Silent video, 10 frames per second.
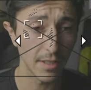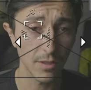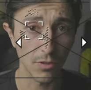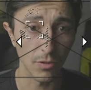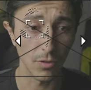
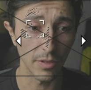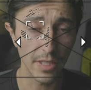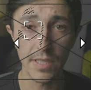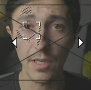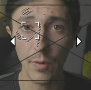So
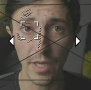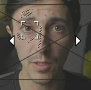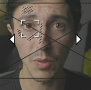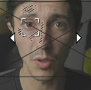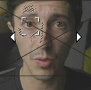this is how I
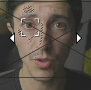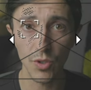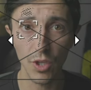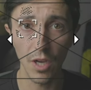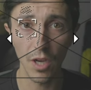
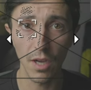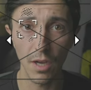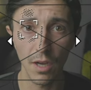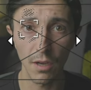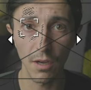expose
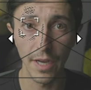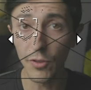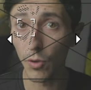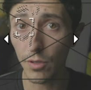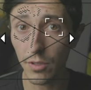
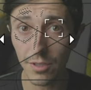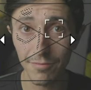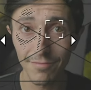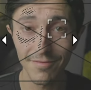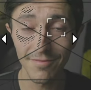indoors
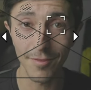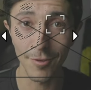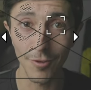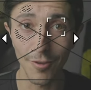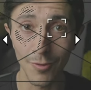
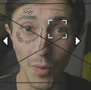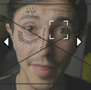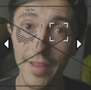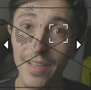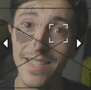for with